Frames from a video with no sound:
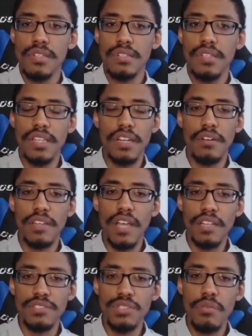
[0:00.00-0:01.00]
and
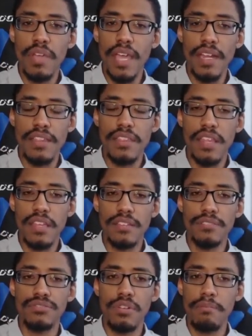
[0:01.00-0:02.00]
not doing
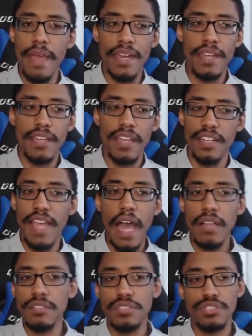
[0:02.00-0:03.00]
anything dramatic and
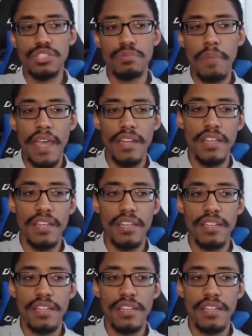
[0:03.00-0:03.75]
galaxy spanning